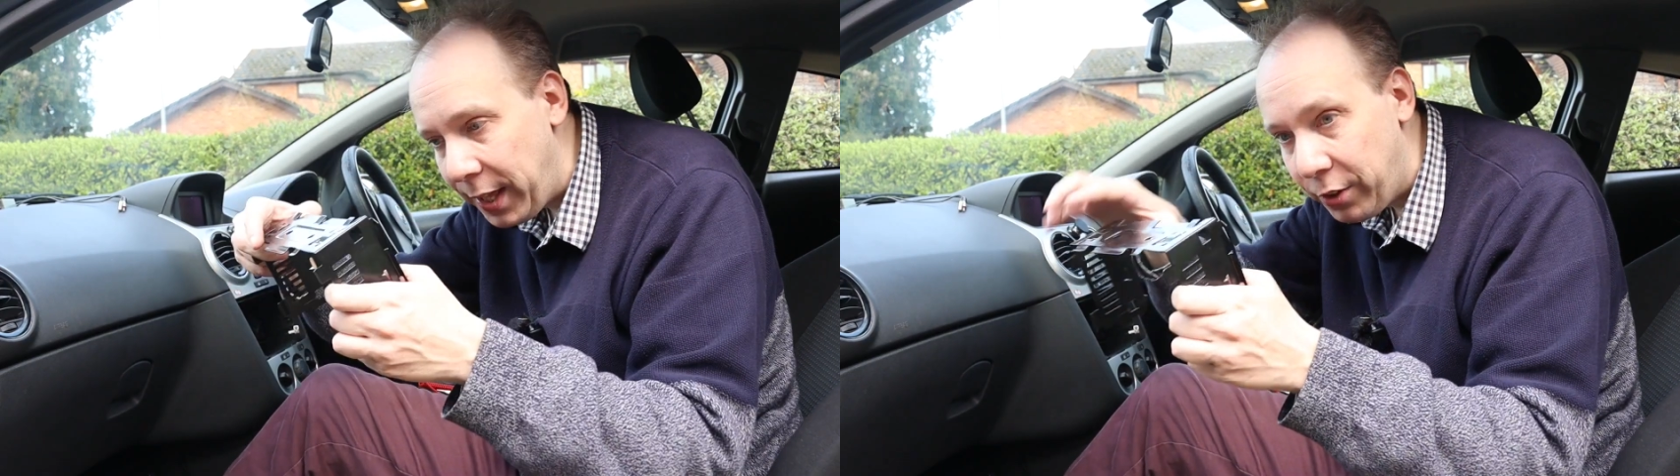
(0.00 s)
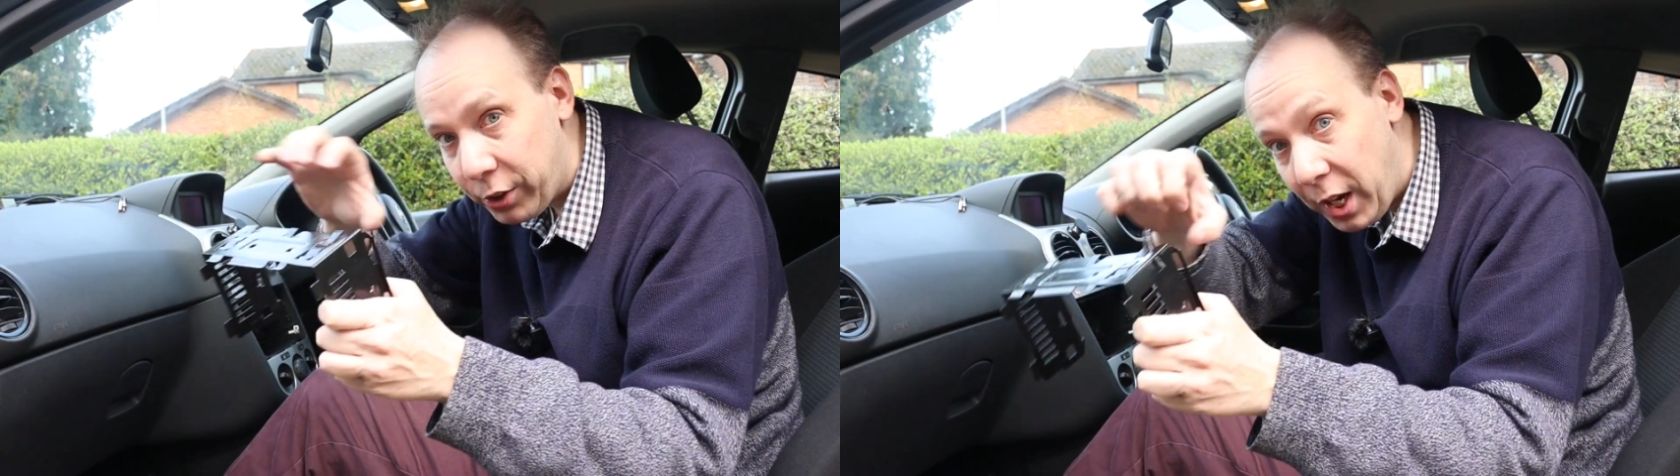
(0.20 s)

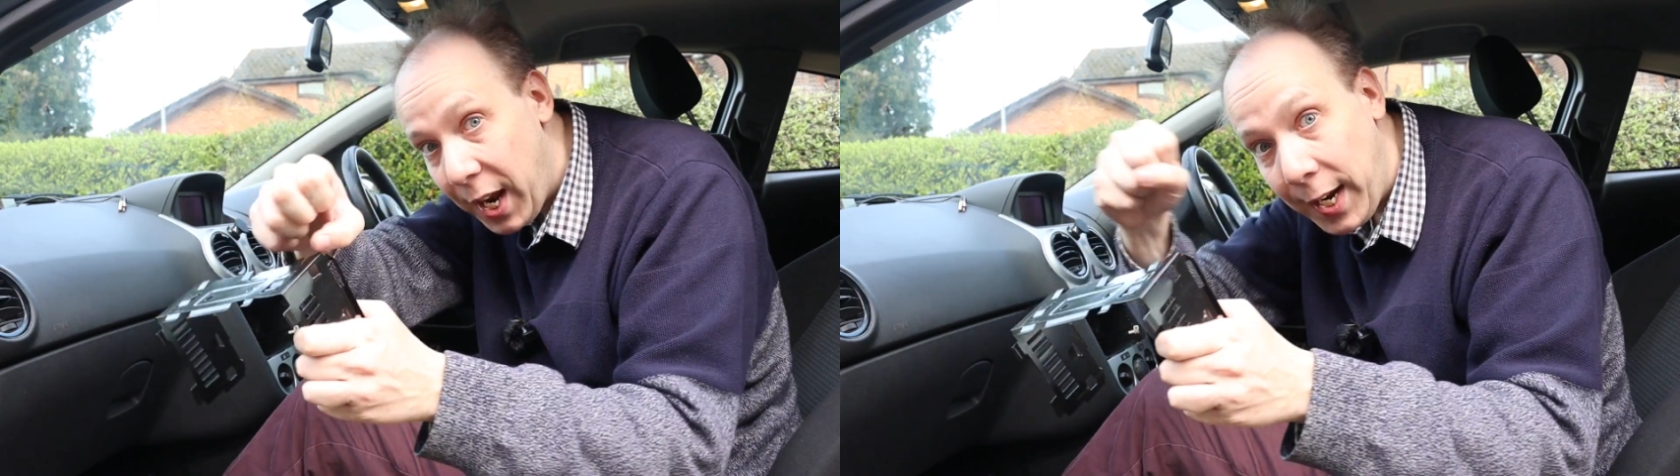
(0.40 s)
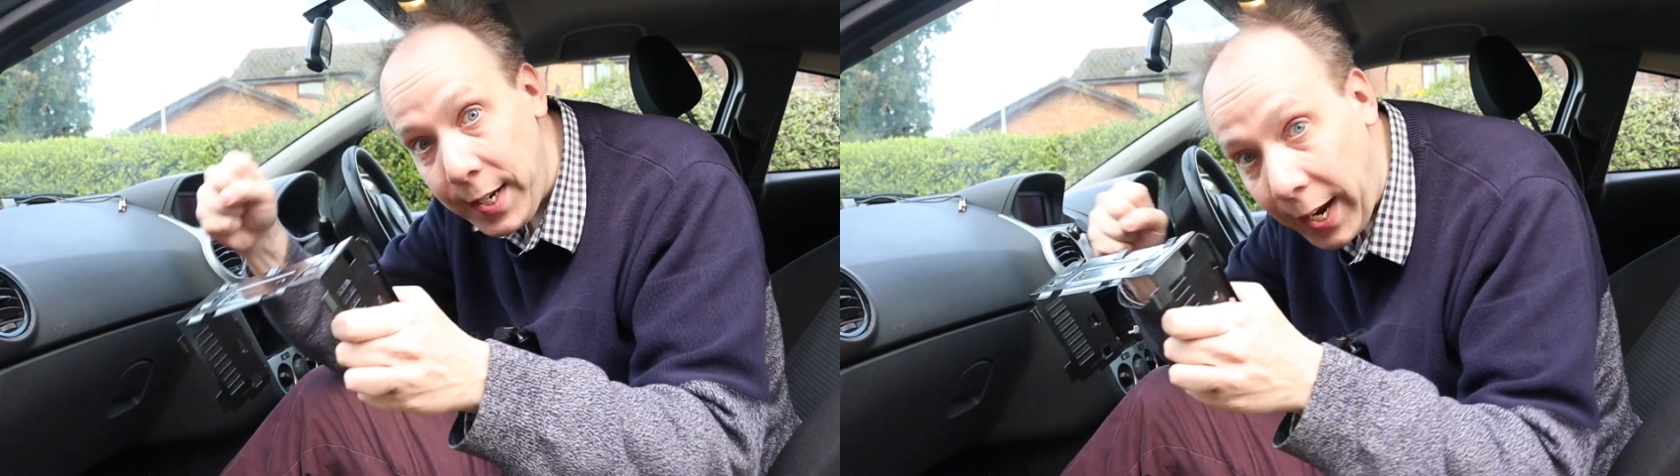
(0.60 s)
They just
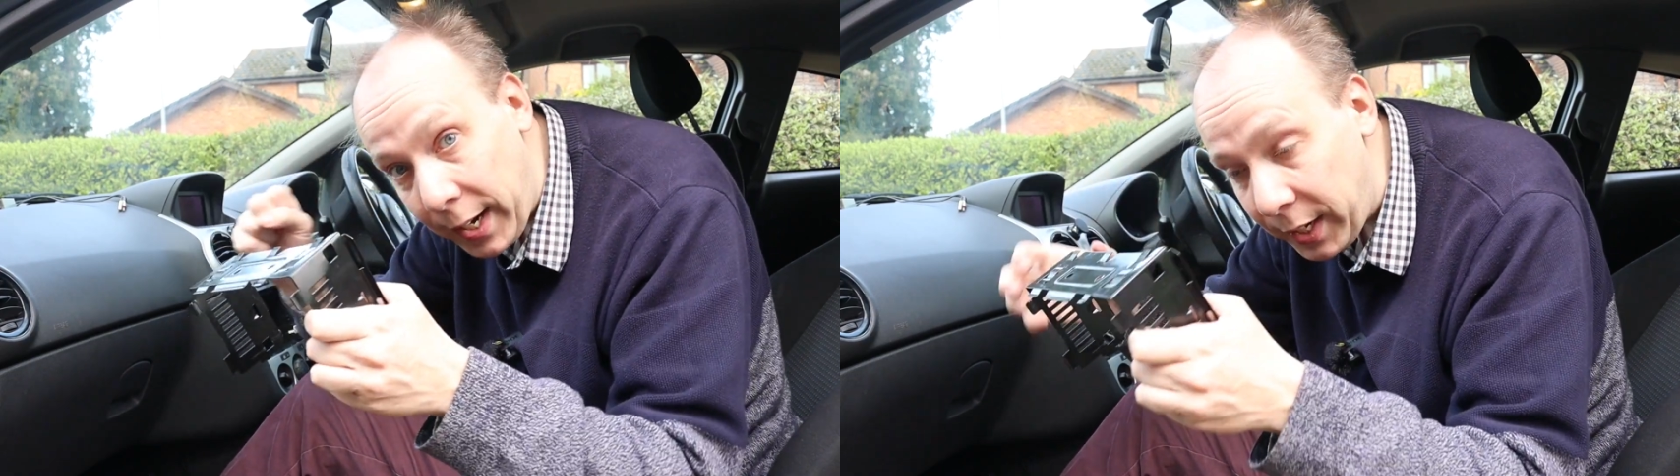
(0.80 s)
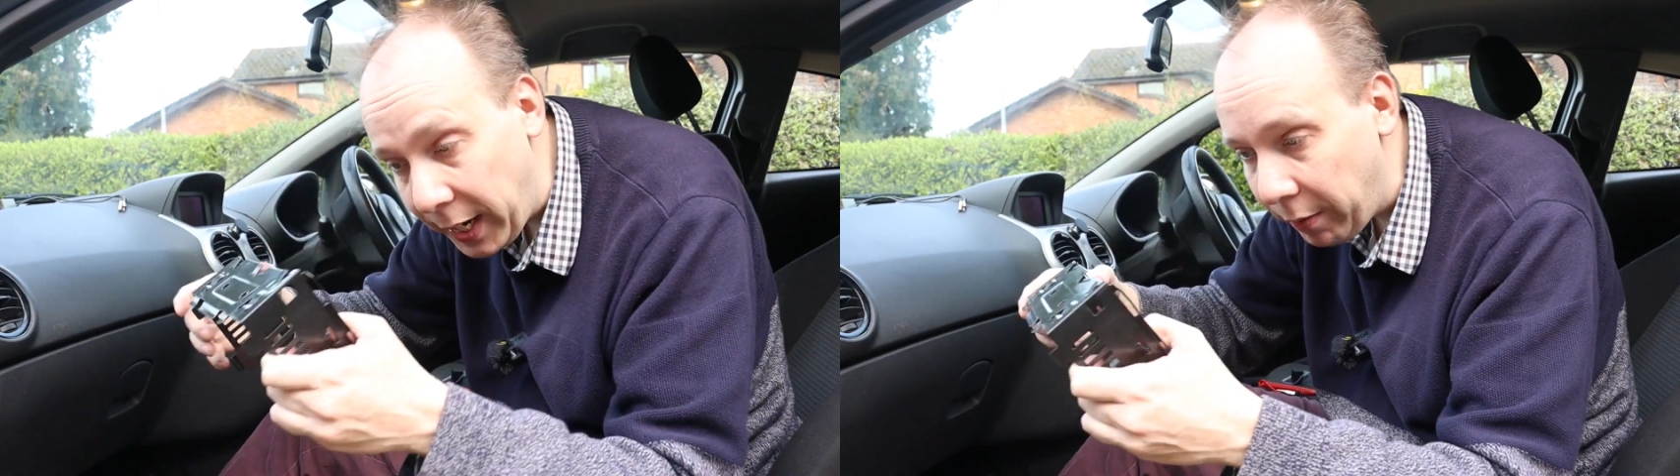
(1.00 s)

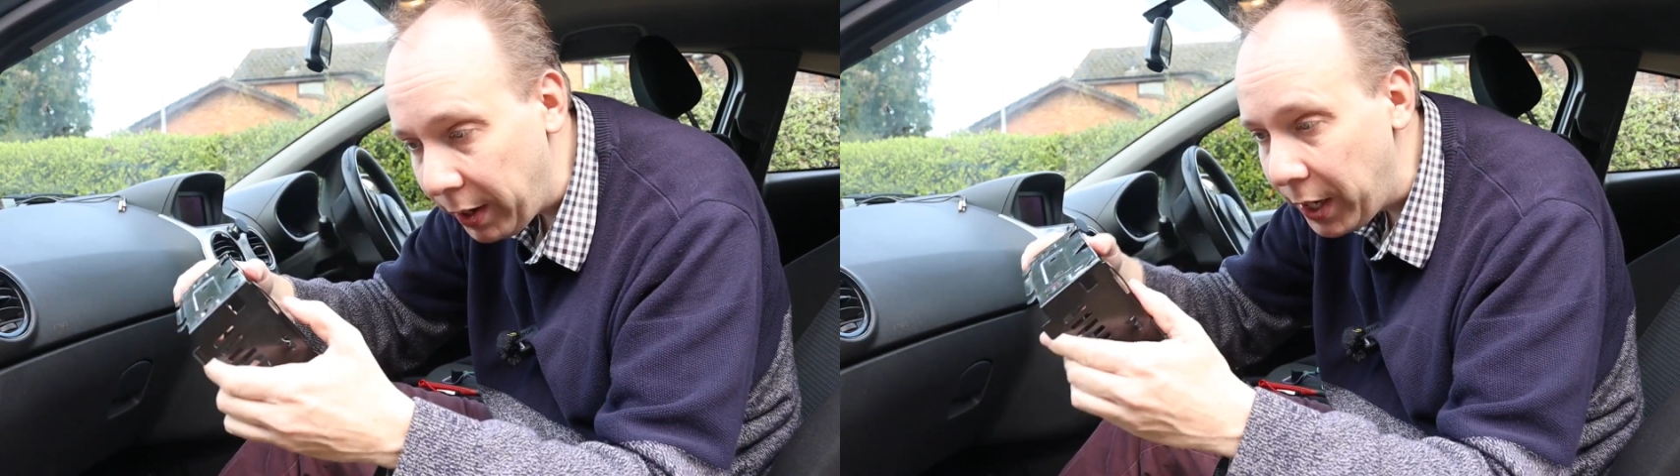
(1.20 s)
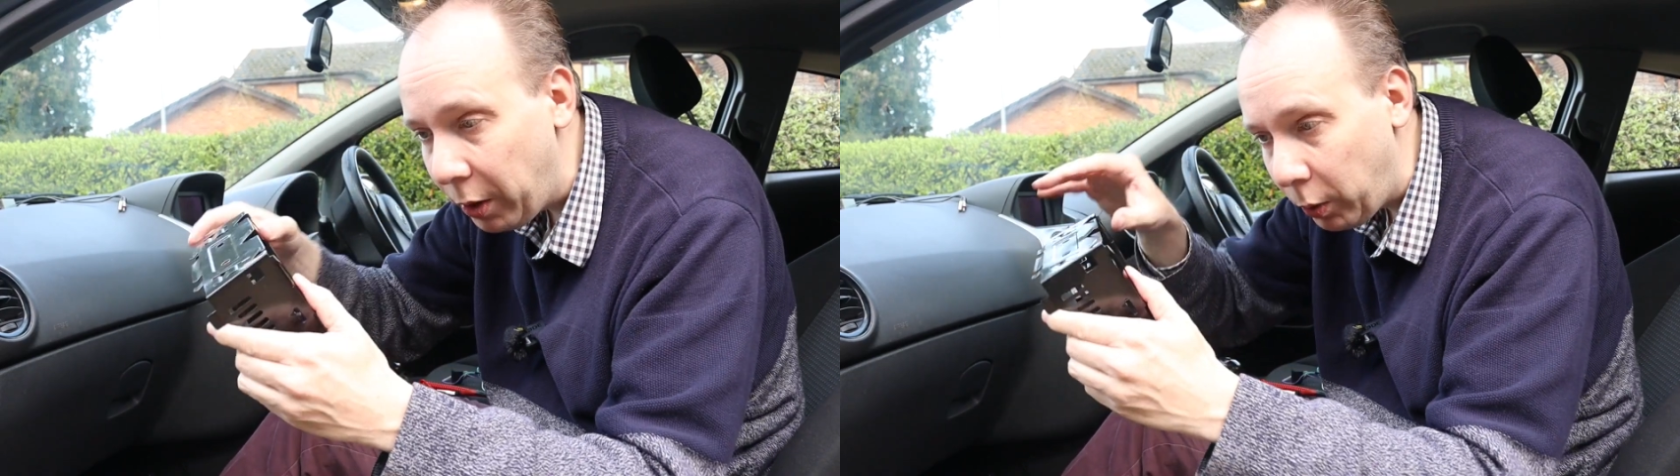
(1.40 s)
yanked it out
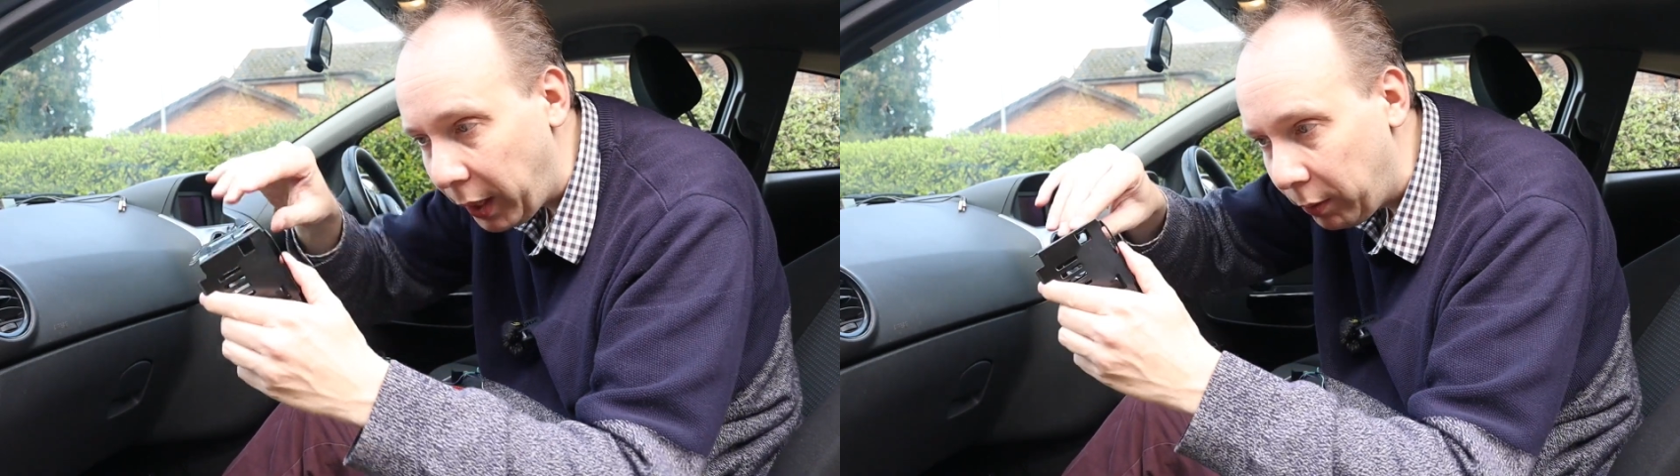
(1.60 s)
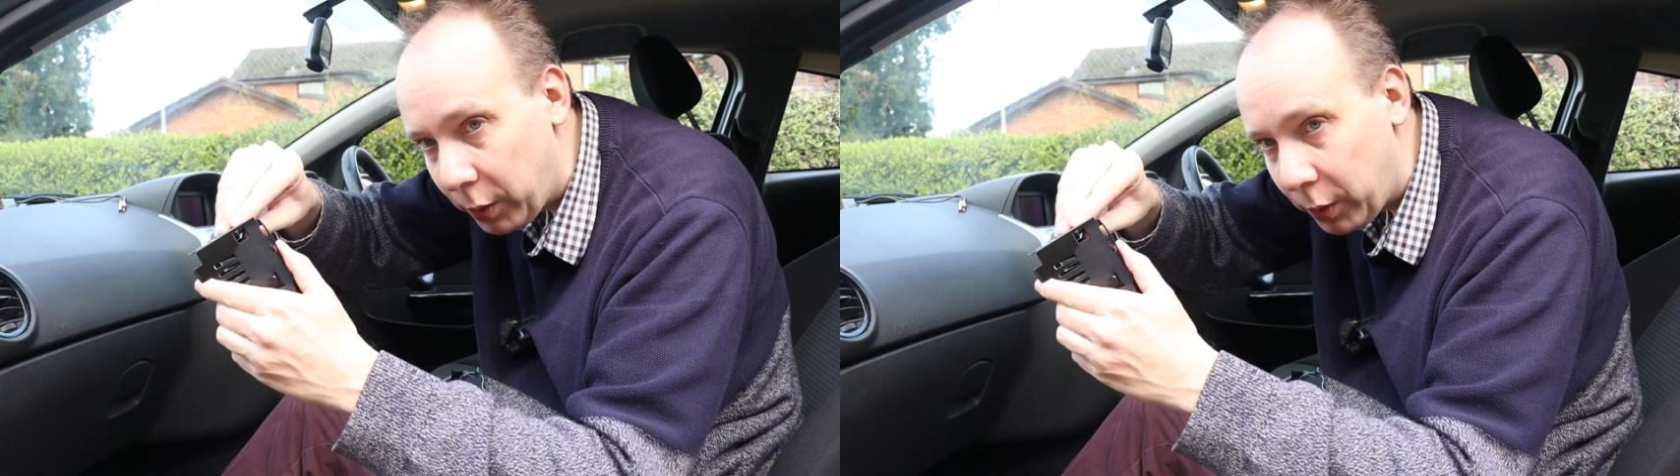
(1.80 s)
any old how,